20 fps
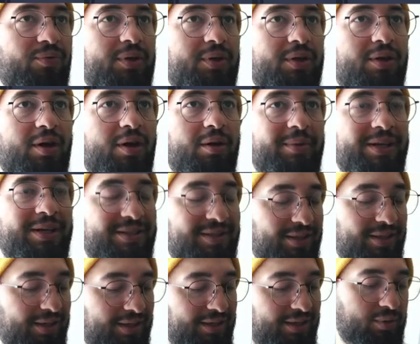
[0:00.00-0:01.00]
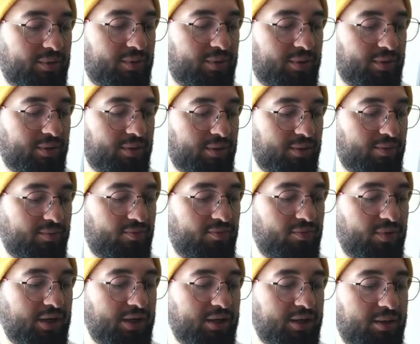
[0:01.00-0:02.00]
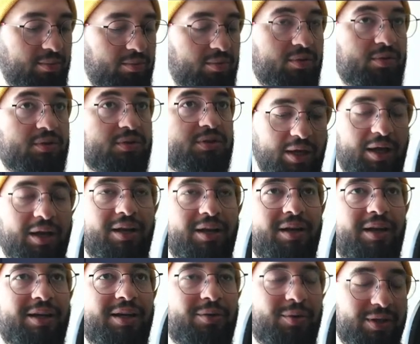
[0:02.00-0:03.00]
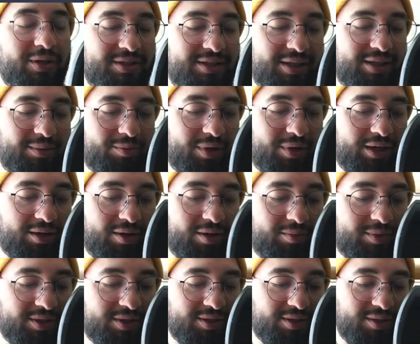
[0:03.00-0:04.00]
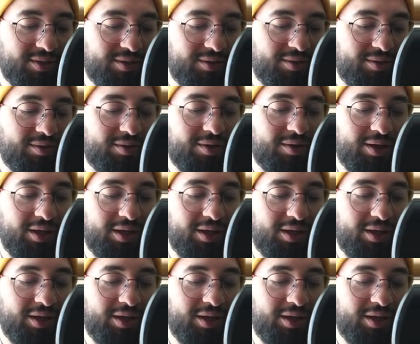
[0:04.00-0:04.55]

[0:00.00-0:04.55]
comments here, uh, variables. Like you can see, my comments kind